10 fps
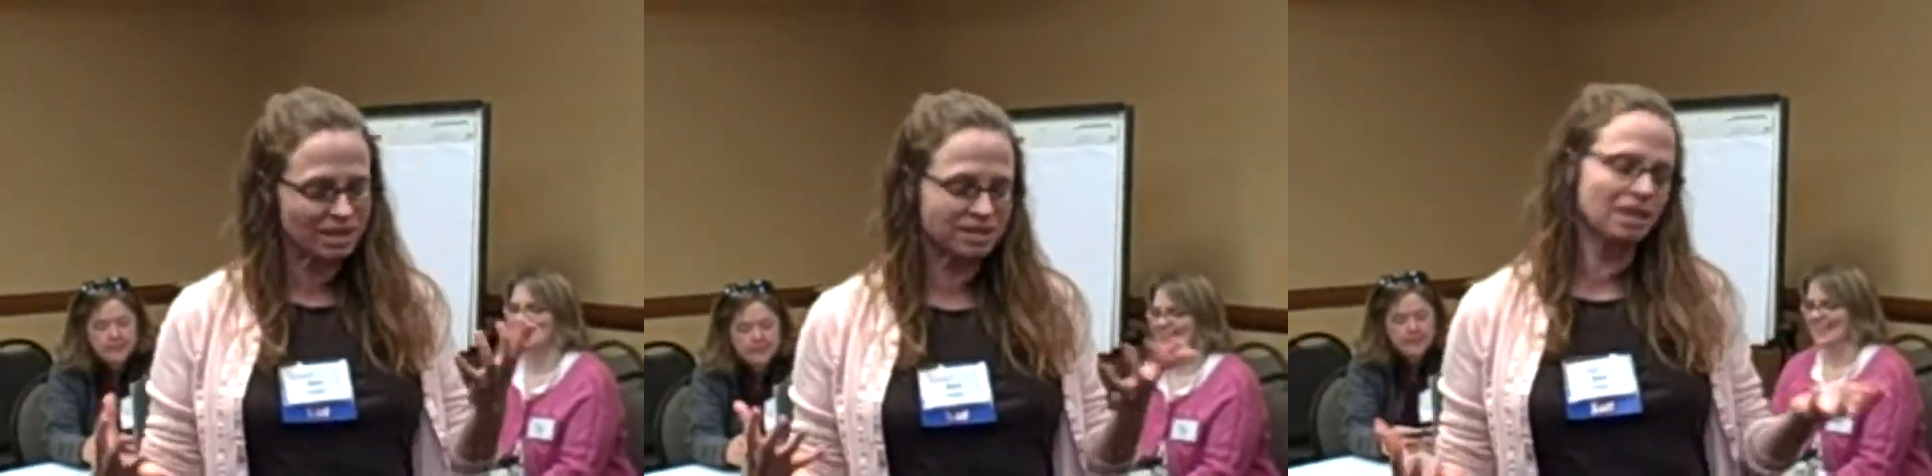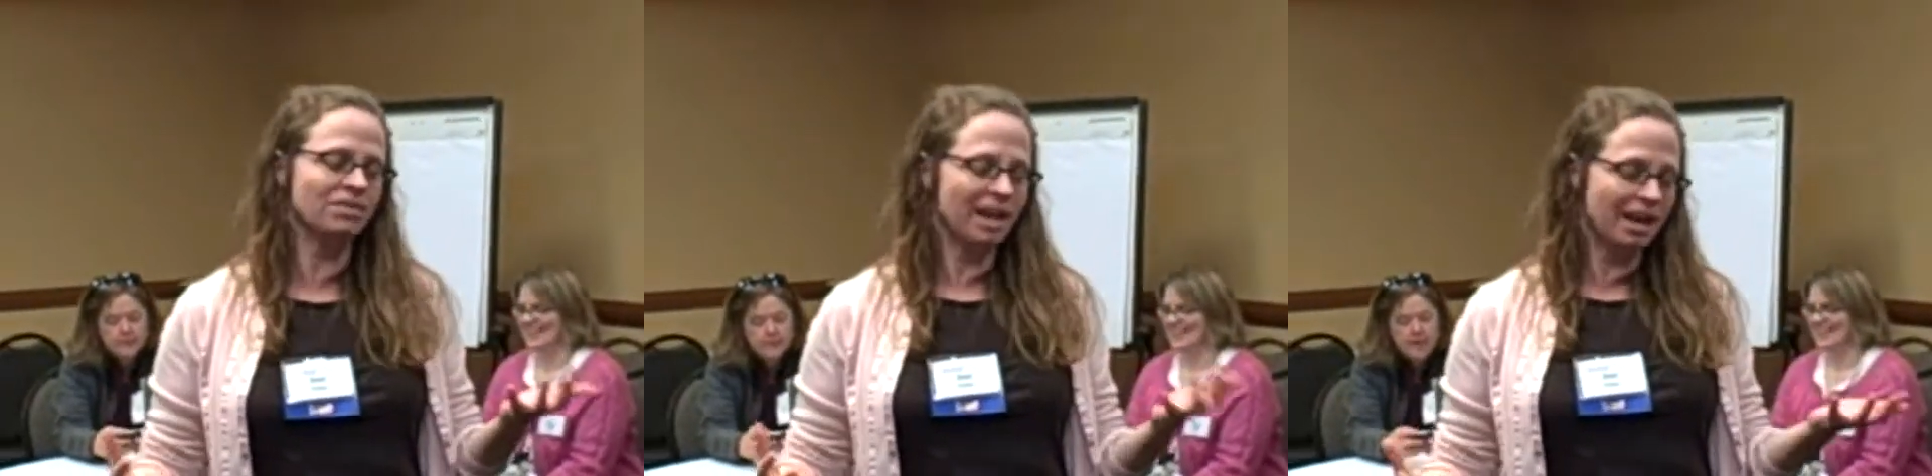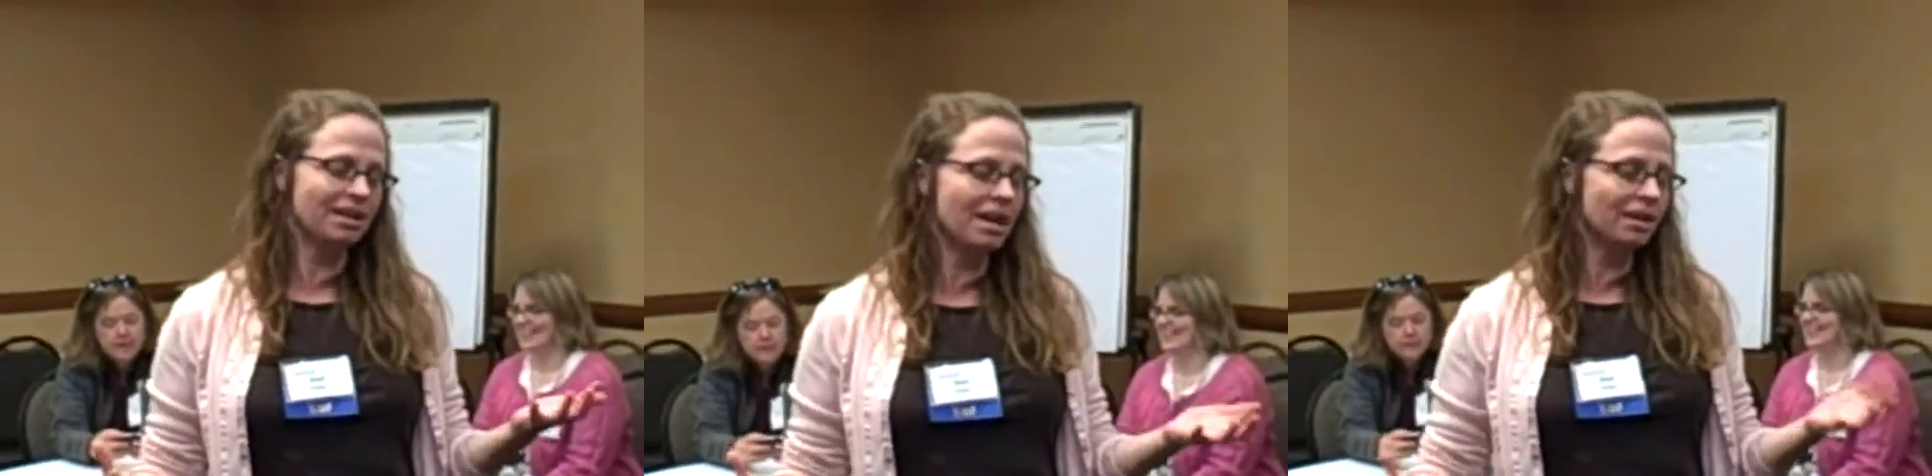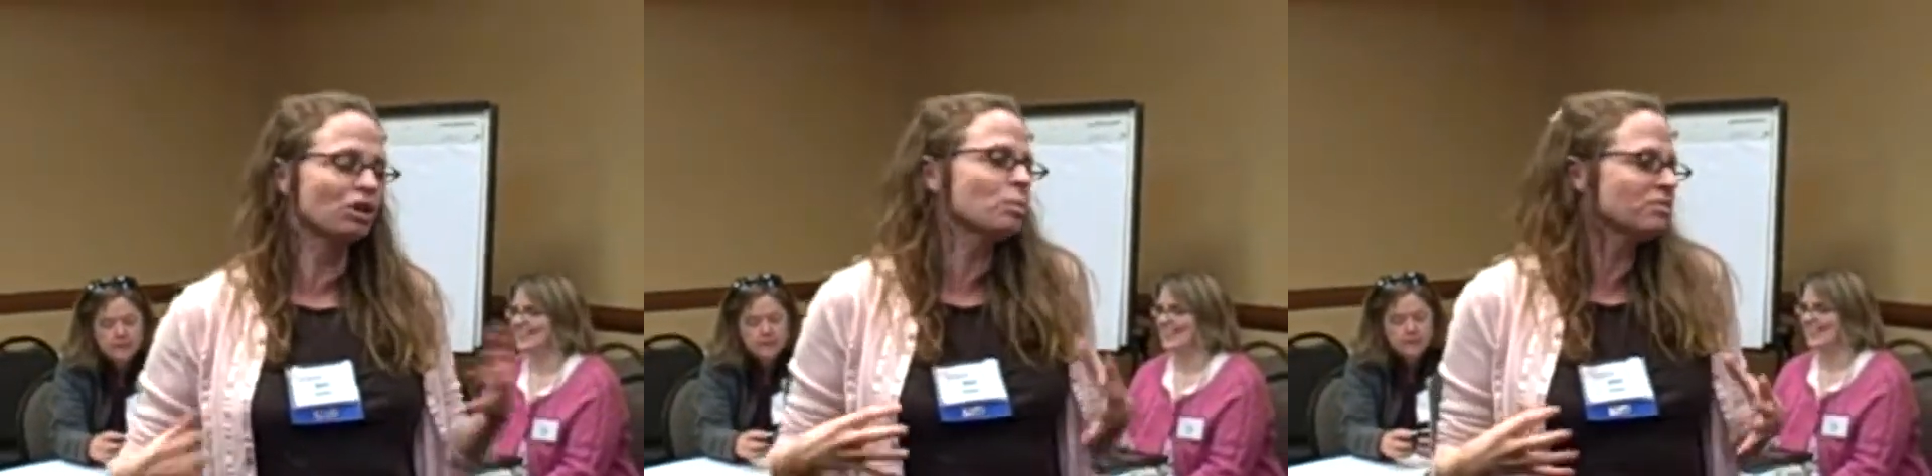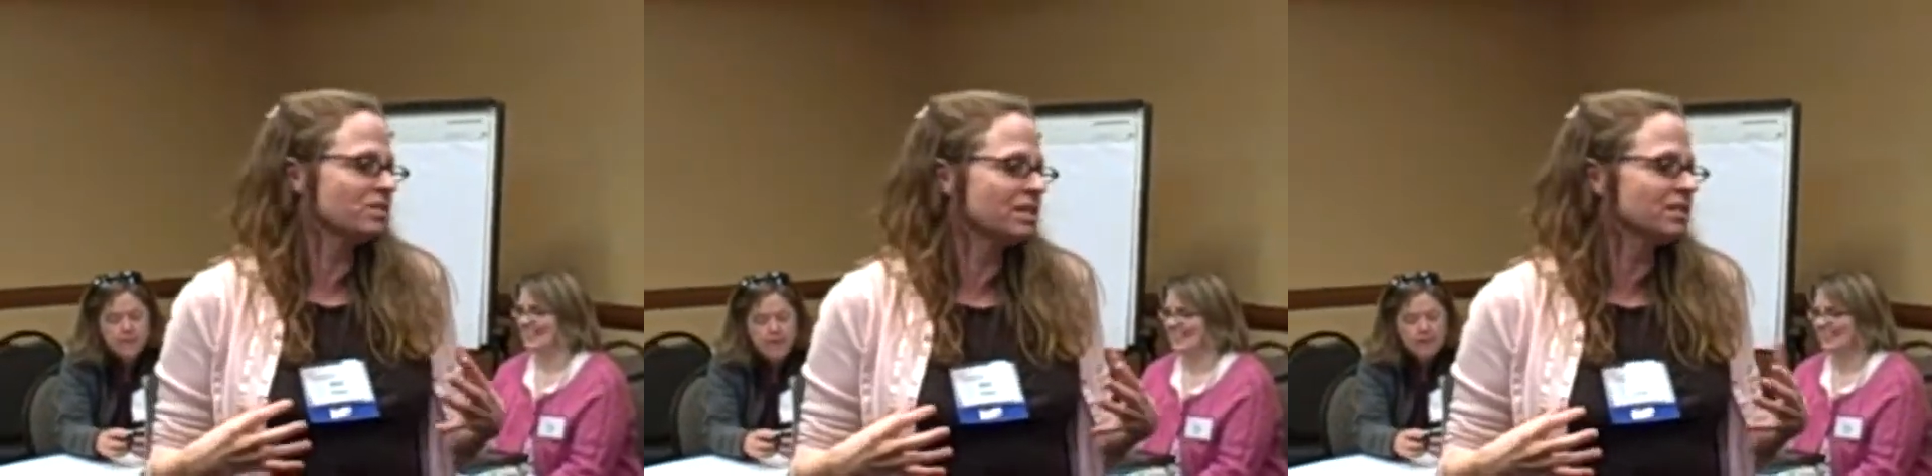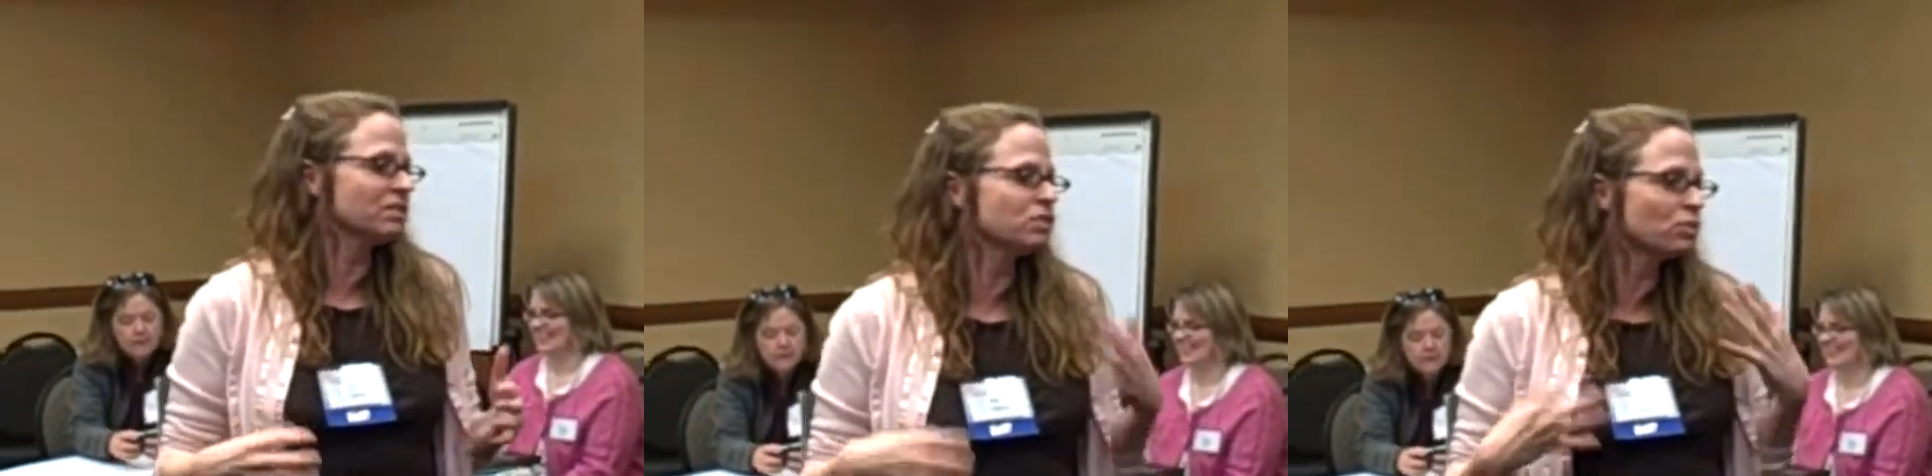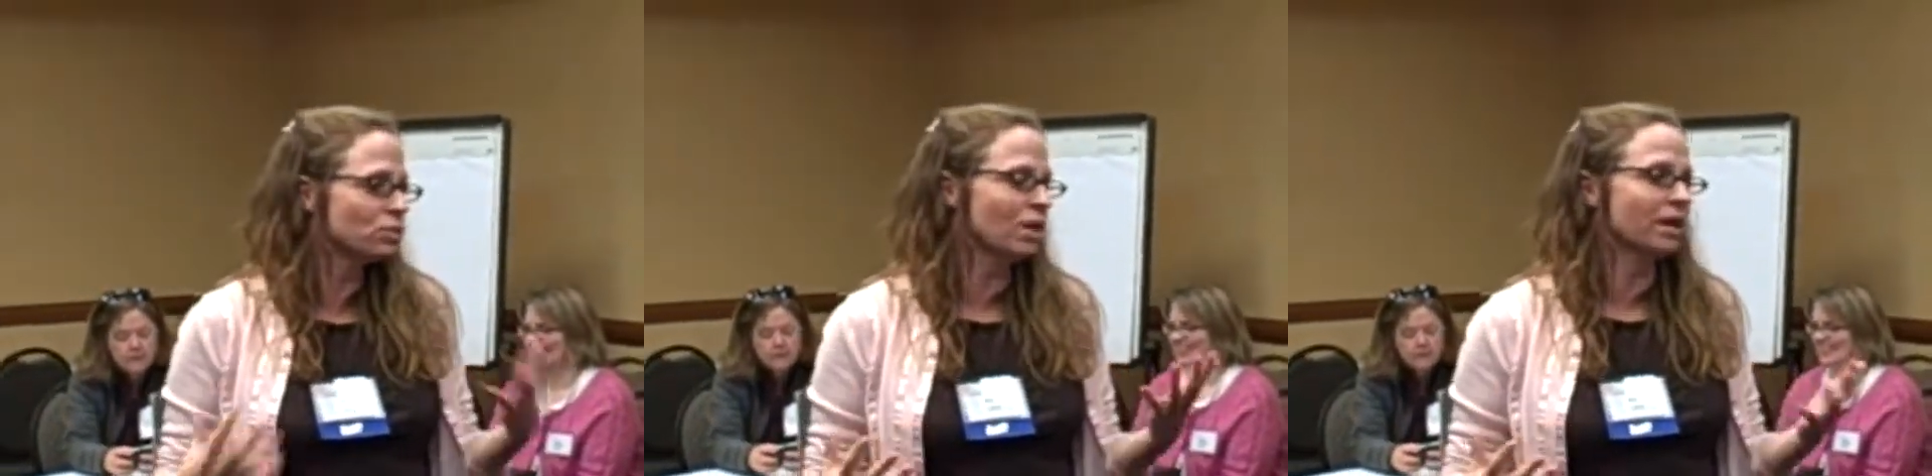it's kind of an ad hoc group of citizens
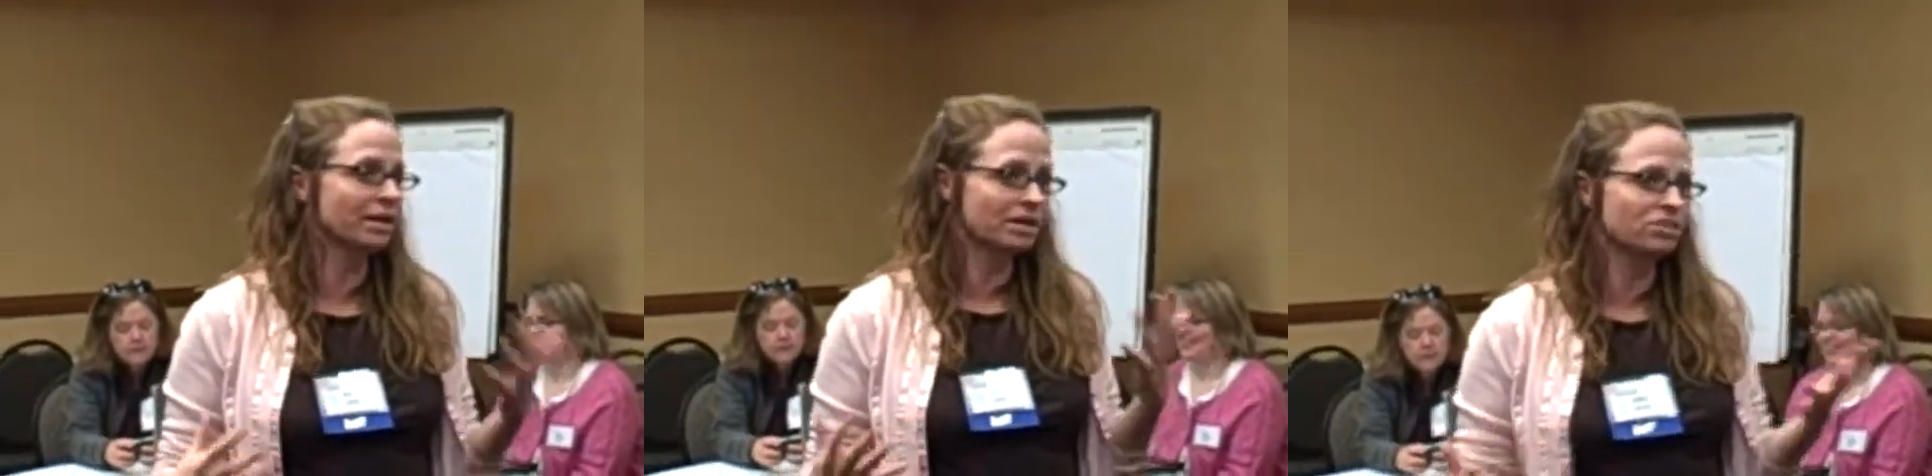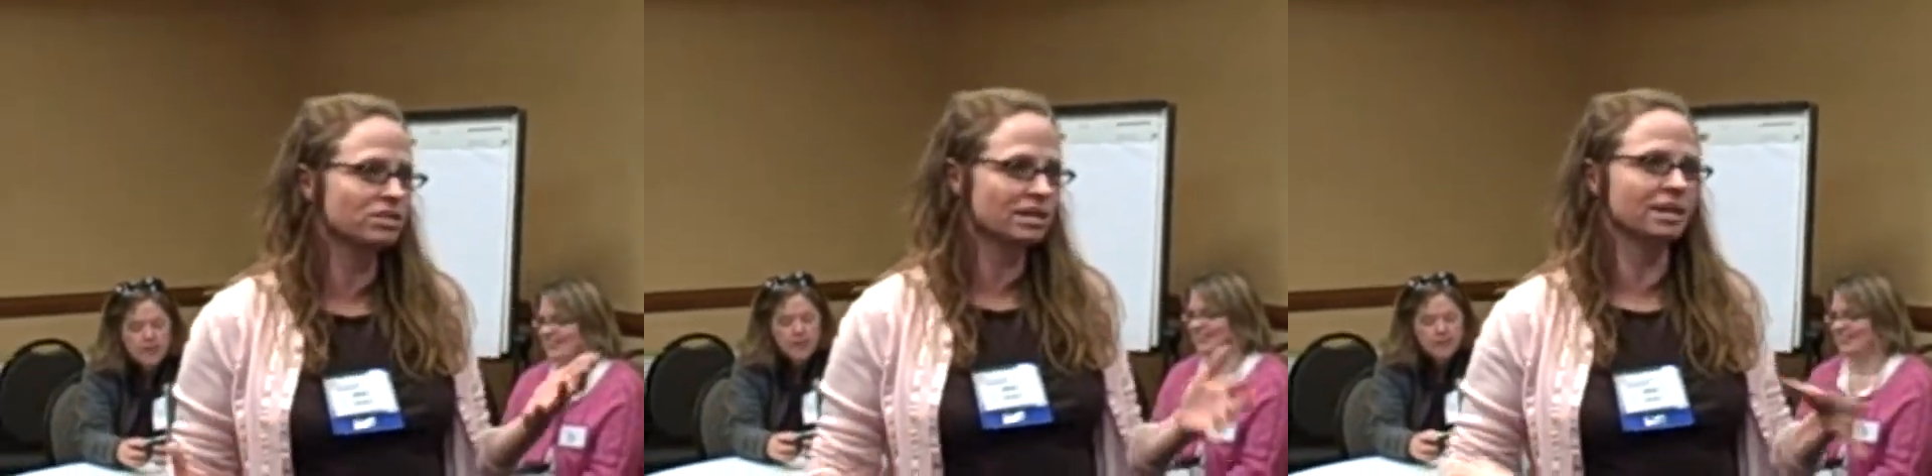who are interested